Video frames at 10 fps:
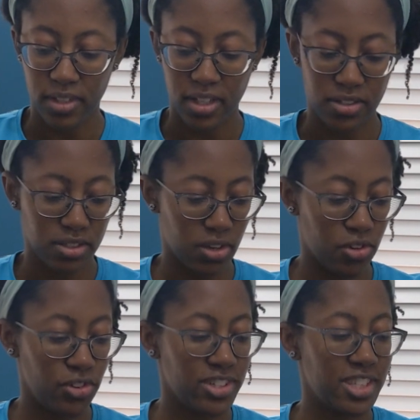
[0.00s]
And so
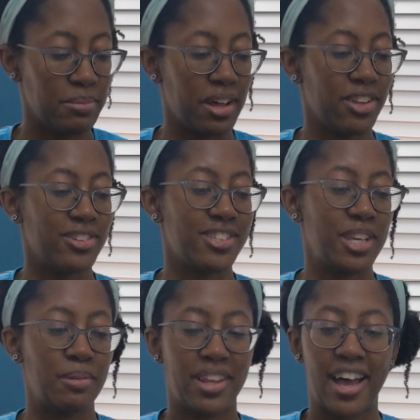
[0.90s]
you can see my little
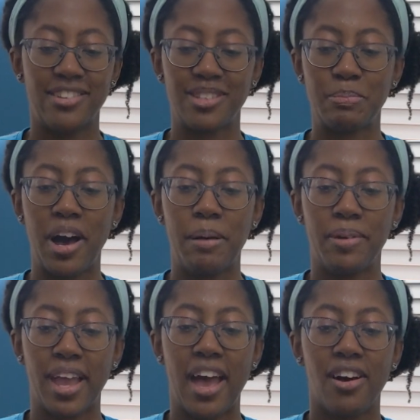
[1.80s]
seam allowance
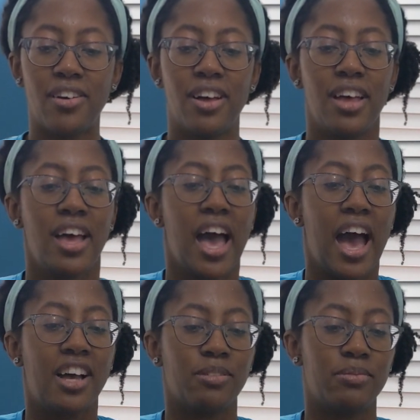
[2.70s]
popping out.
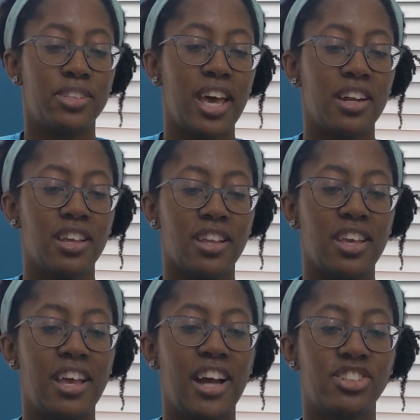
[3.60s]

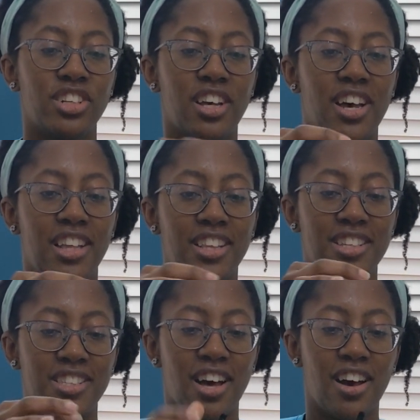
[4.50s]
Technically I should cut
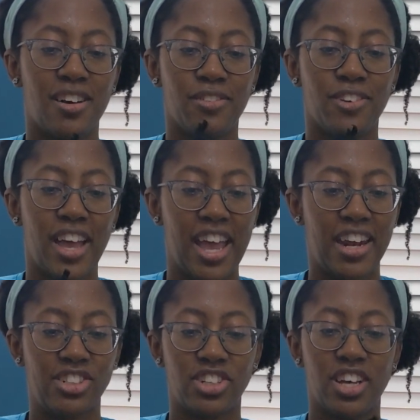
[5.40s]
this off and
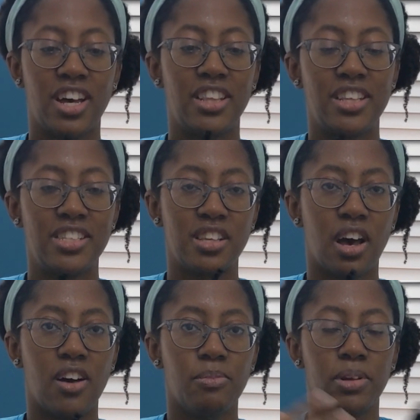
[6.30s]
I should cut this
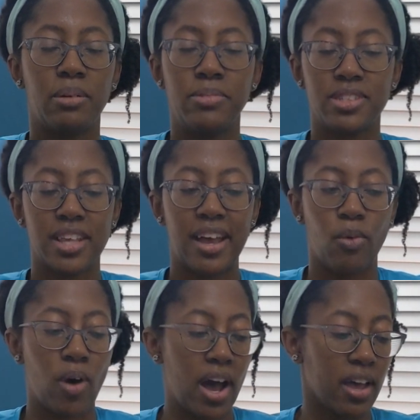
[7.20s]
off, but I'm just like,
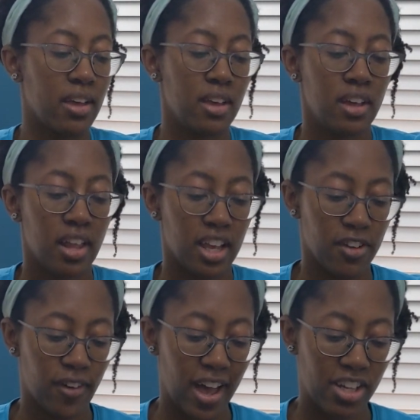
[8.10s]
why? Like
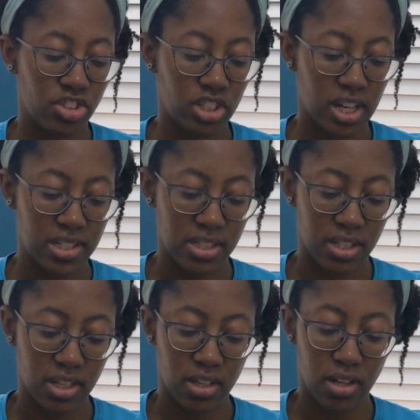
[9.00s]
if I adjust
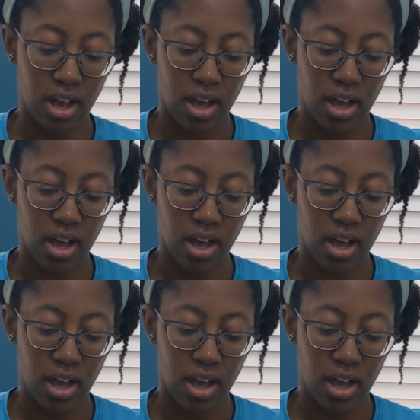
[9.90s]
it